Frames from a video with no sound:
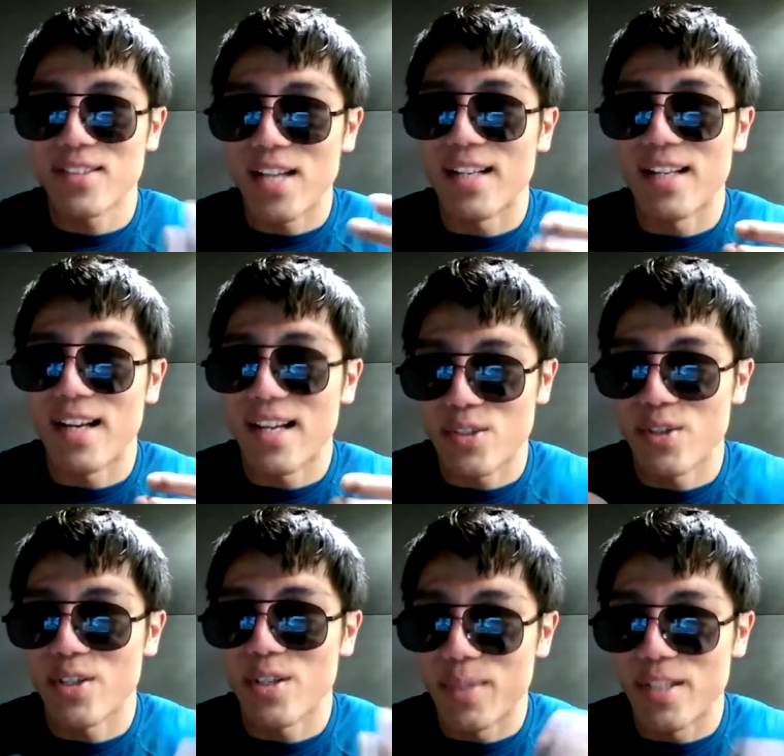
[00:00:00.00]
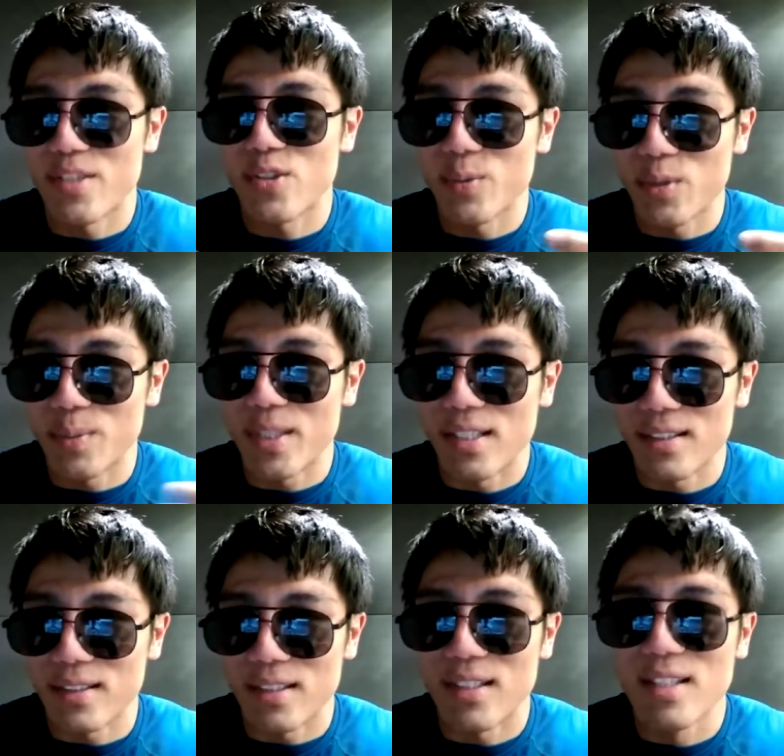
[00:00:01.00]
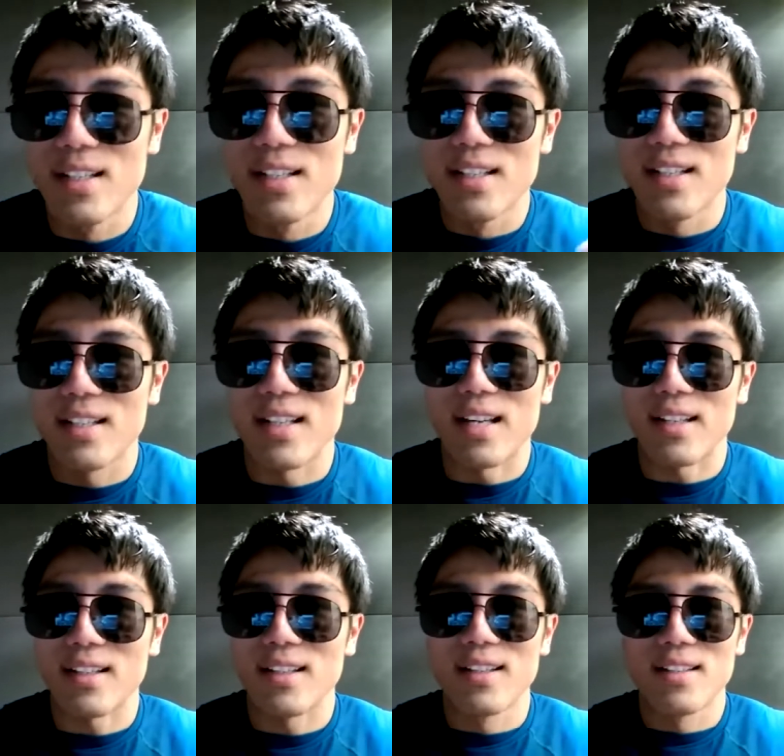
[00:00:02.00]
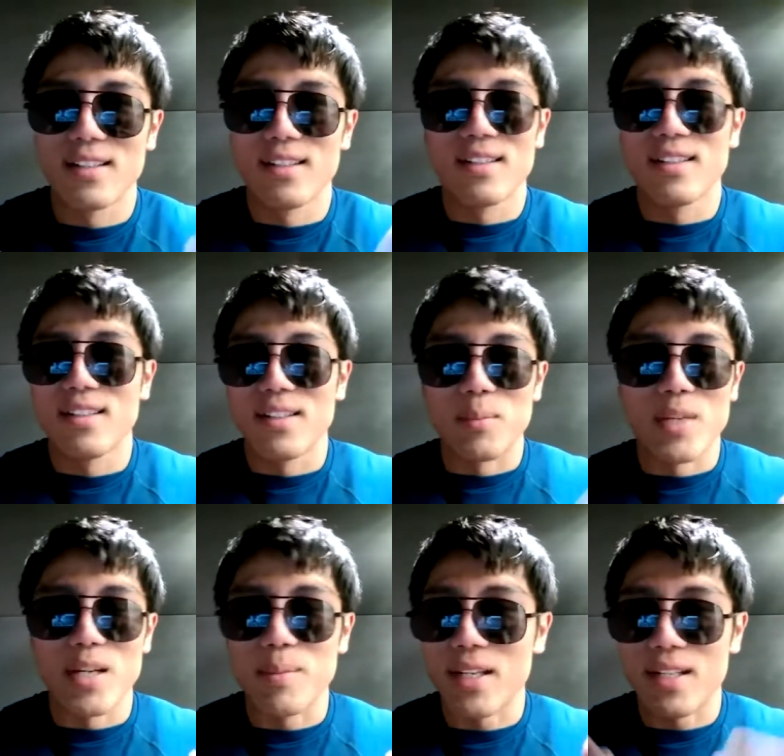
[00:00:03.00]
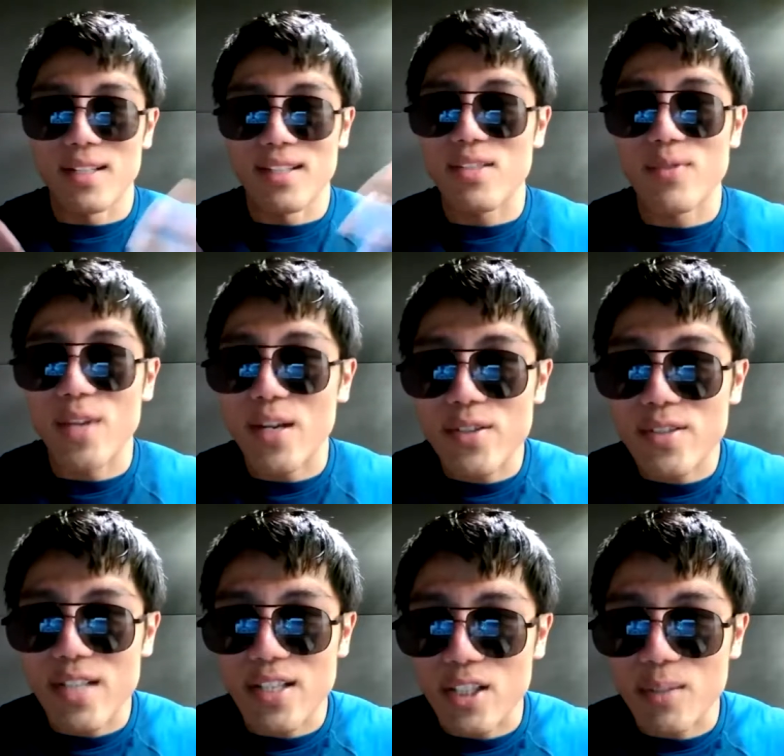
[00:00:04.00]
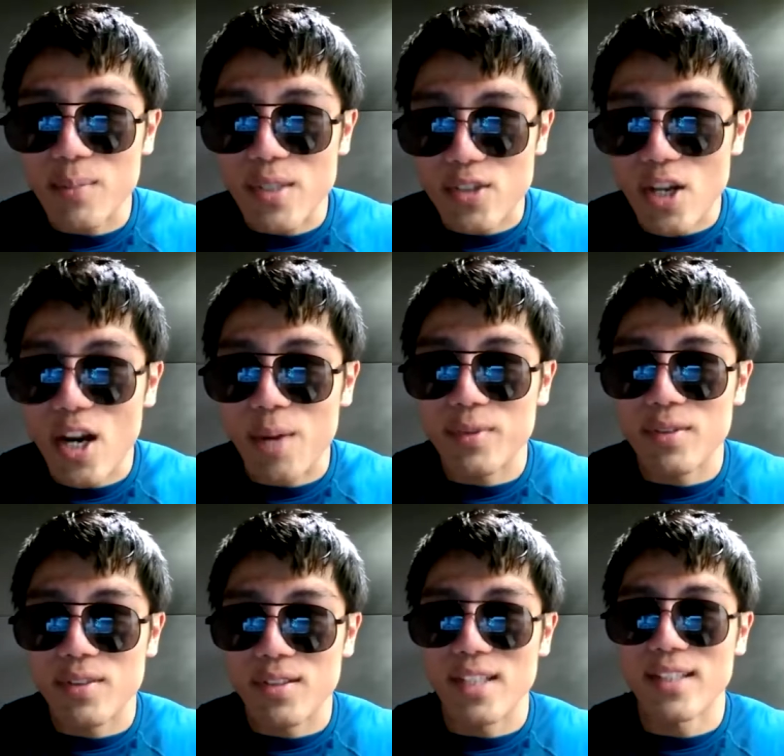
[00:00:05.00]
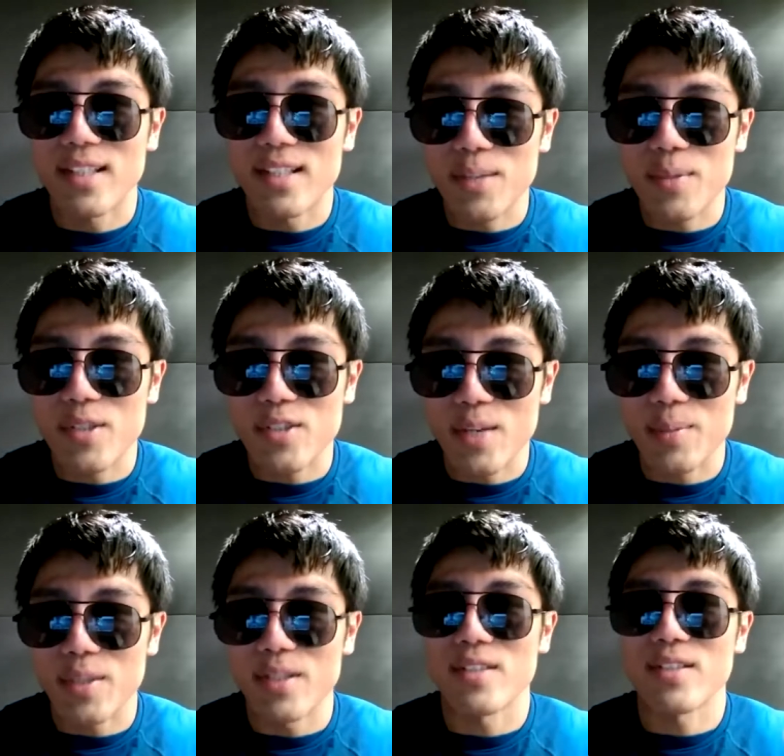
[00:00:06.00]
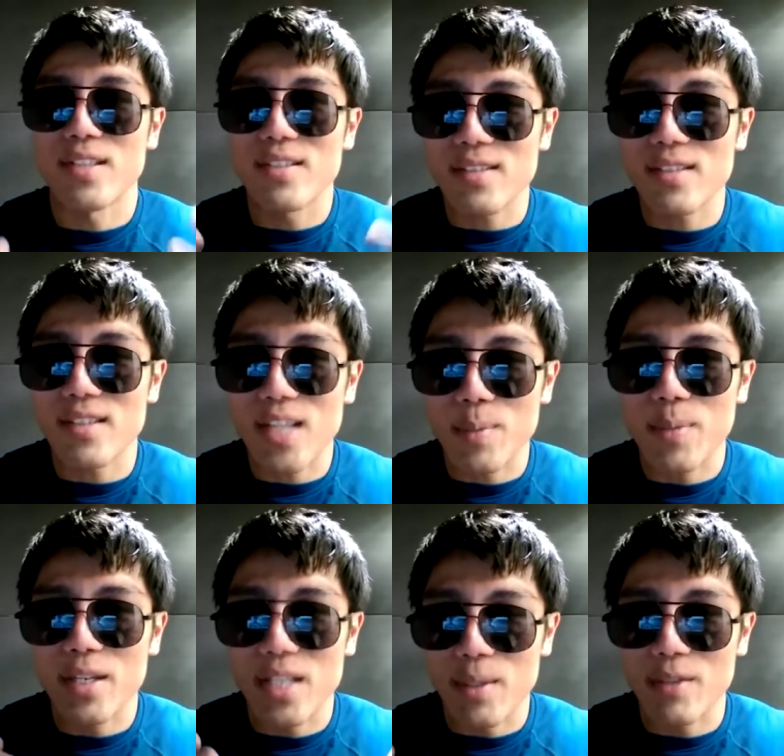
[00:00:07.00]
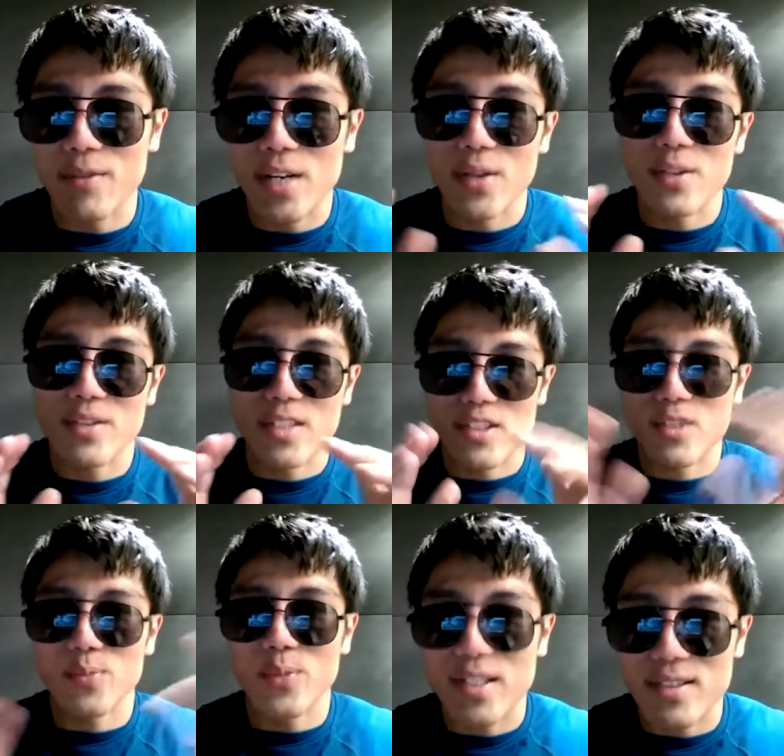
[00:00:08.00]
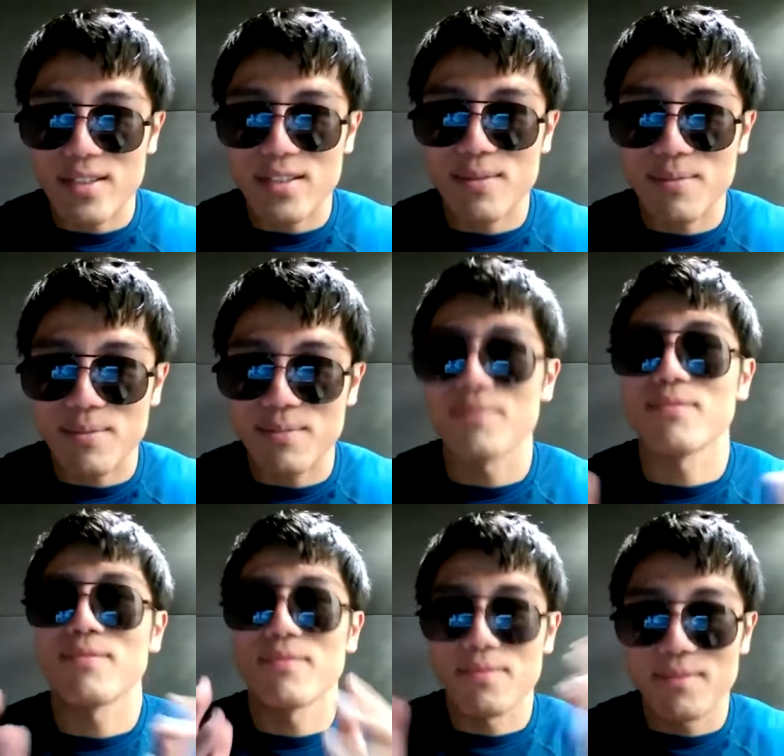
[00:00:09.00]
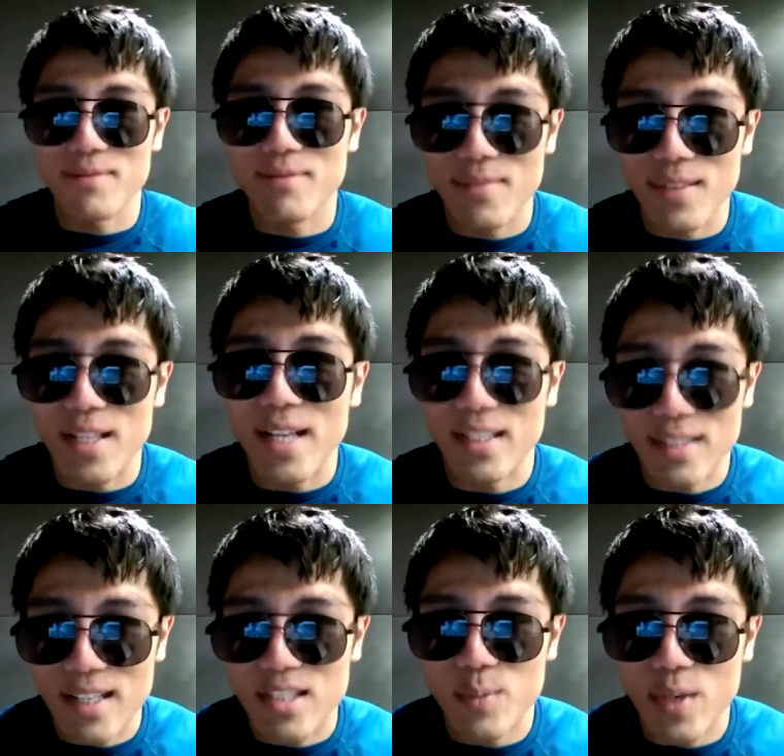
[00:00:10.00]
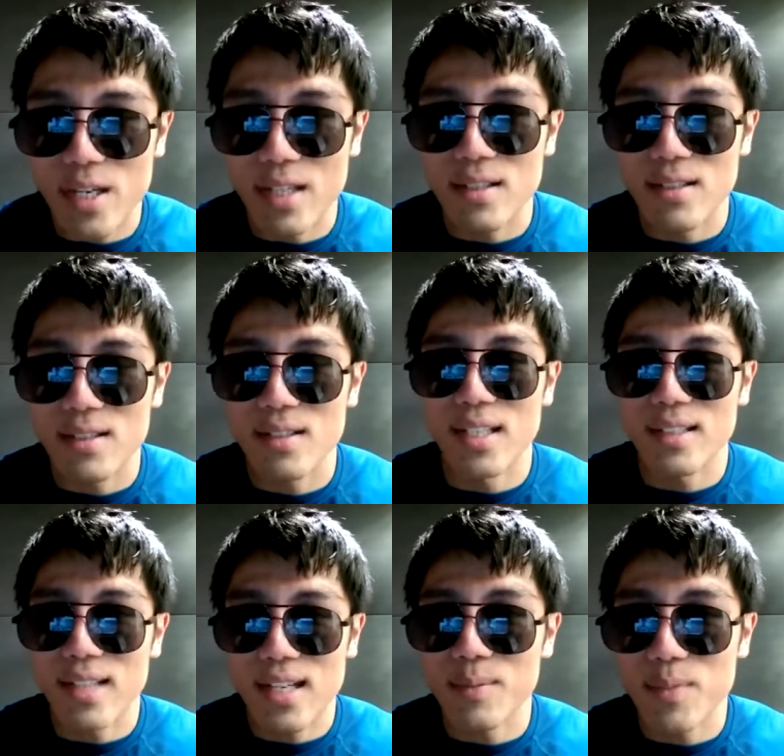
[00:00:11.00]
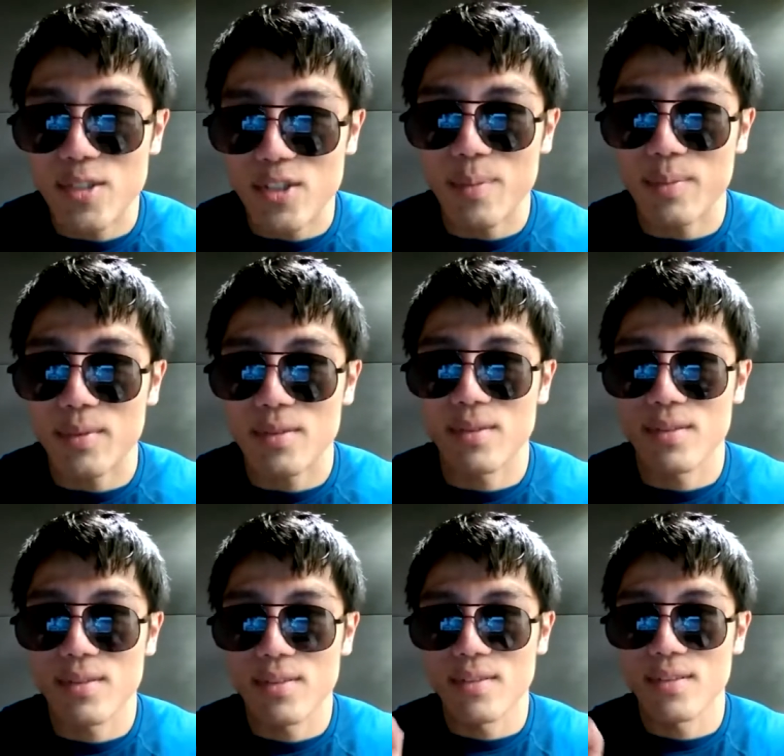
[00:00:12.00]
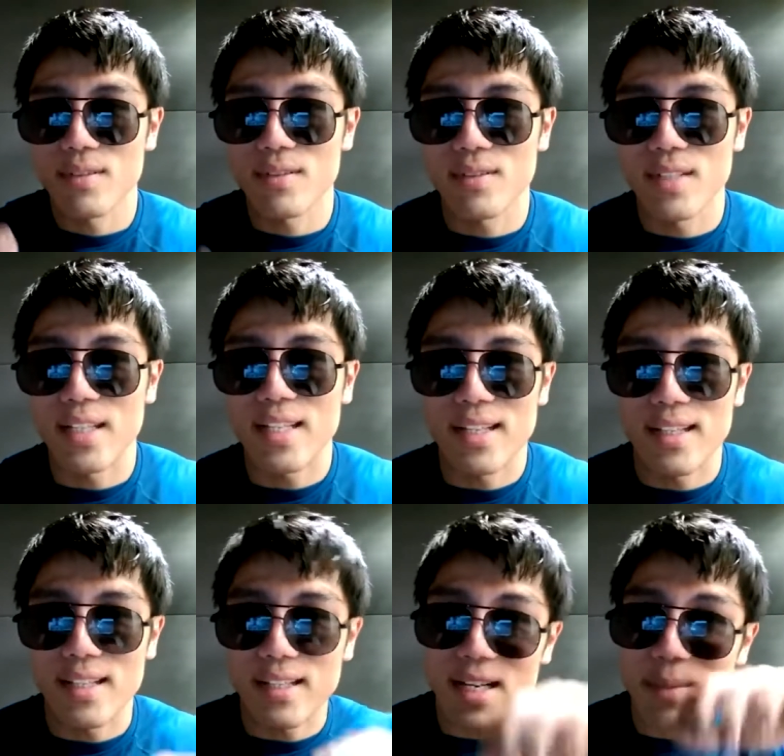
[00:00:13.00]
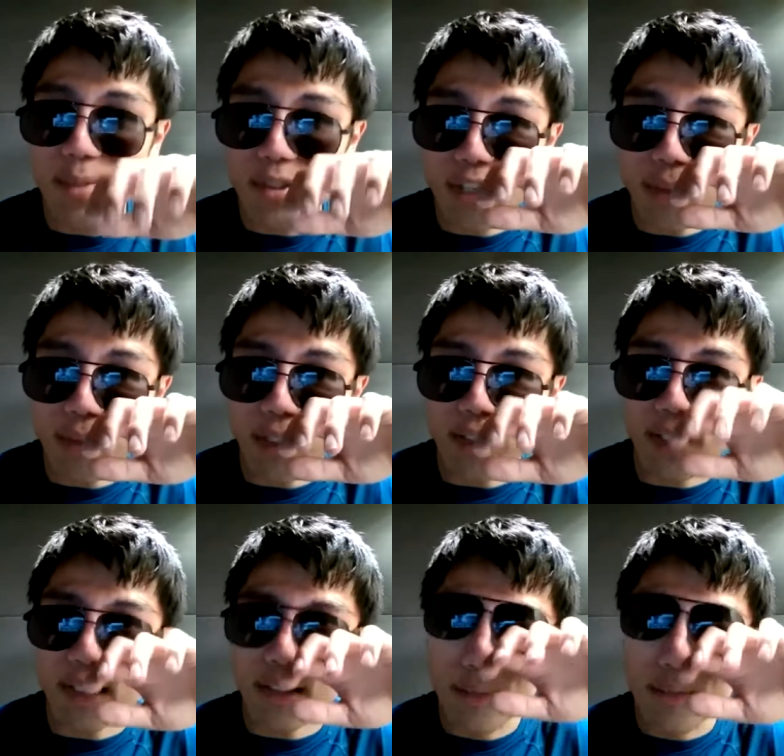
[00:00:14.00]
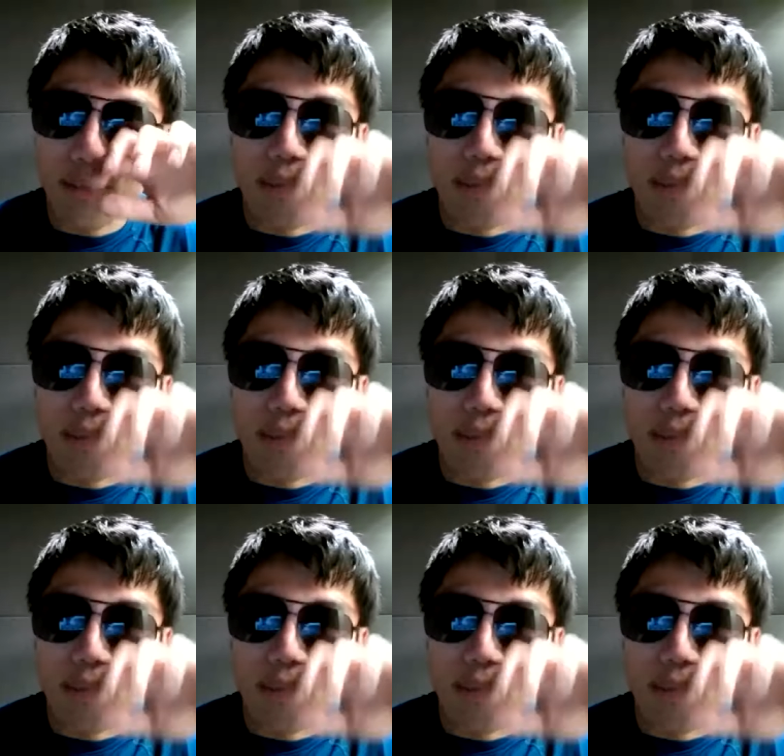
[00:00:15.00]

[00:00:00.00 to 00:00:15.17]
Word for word: China has already been assumed to be guilty. Like, but I mean, this virus cannot be stopped. It cannot be stopped because this is a type of pandemic virus that just spreads like it has spread. It cannot be stopped it can it gotta be stuff like that.